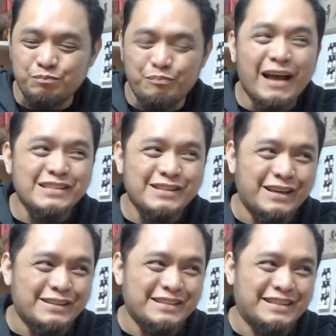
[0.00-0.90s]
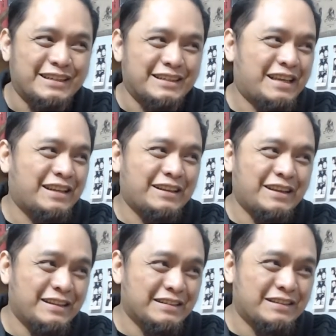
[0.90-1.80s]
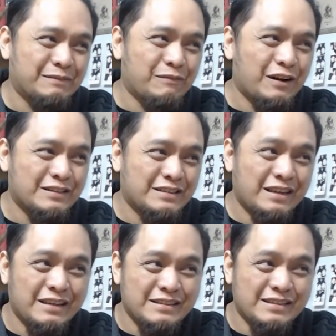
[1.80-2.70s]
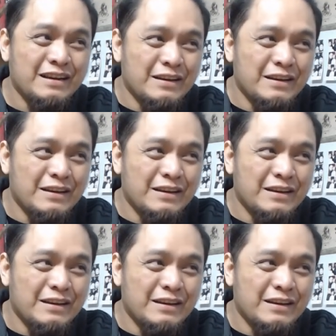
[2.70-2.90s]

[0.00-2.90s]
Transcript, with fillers: baskets ng kittens, na boxes?